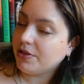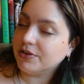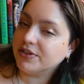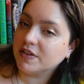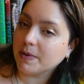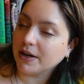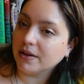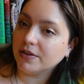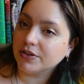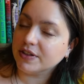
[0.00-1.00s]
There's this part
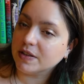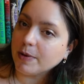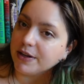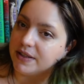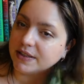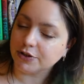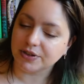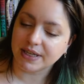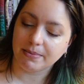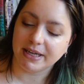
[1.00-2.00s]
there's this part that's
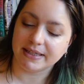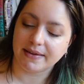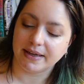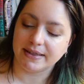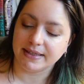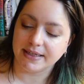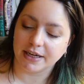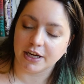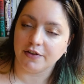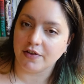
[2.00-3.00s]
interesting because I think it's
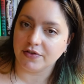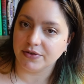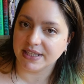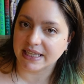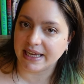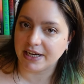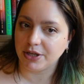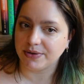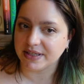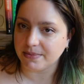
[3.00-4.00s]
indicative of who Celaena
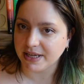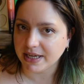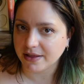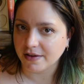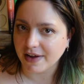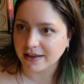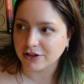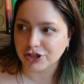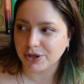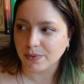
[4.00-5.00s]
used to be and the fact
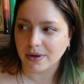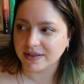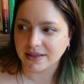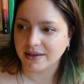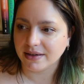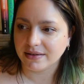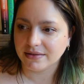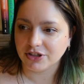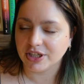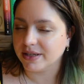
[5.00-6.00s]
that she wasn't
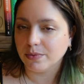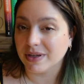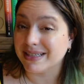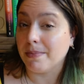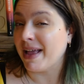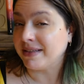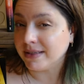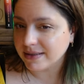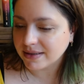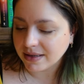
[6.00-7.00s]
she wasn't a
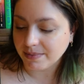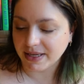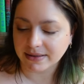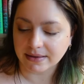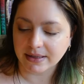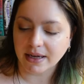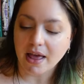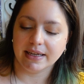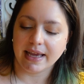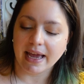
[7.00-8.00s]
peasant basically.
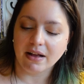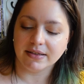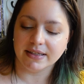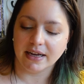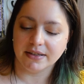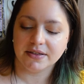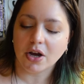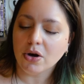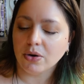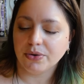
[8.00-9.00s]
Chaol says,
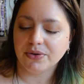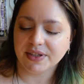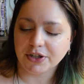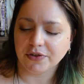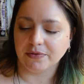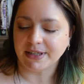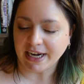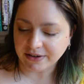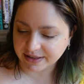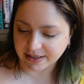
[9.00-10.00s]
Oh, you said you're from
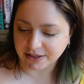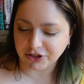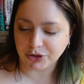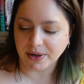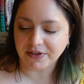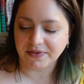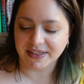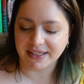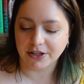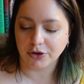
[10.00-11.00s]
Terrasen. Did you ever
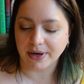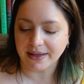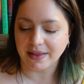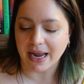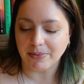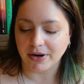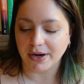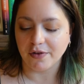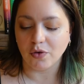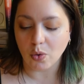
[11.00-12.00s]
visit the Great
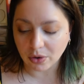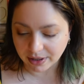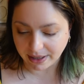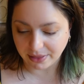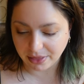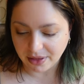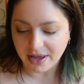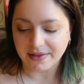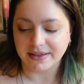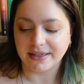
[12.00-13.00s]
Library of Orynth?
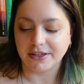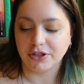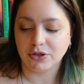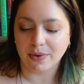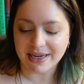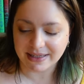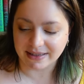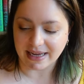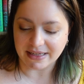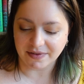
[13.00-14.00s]
They said it's twice the
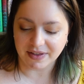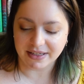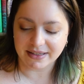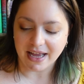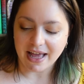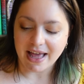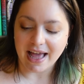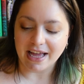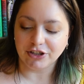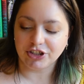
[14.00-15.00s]
size of this.
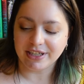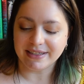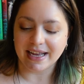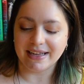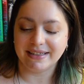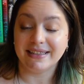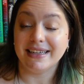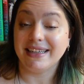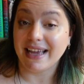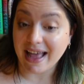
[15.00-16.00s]
And she says,
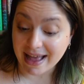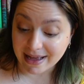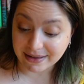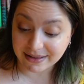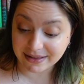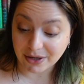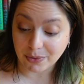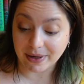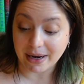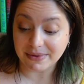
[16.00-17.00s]
Yes,
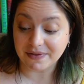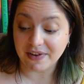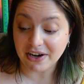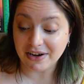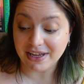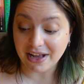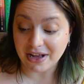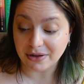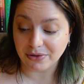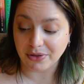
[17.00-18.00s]
when I was very
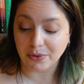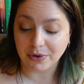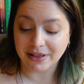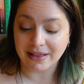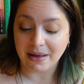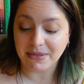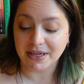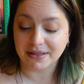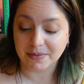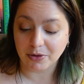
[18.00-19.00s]
young, though they wouldn't let me
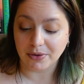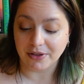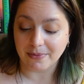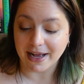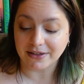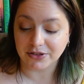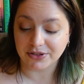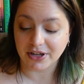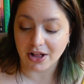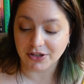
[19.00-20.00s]
explore, the master
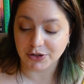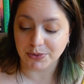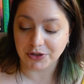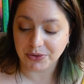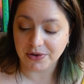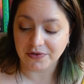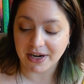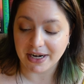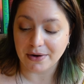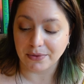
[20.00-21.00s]
scholars were too
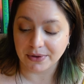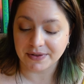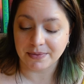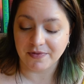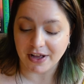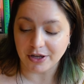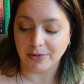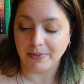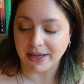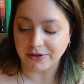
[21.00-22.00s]
afraid I'd ruin some
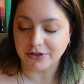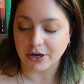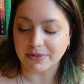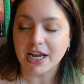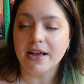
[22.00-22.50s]
valuable manuscript.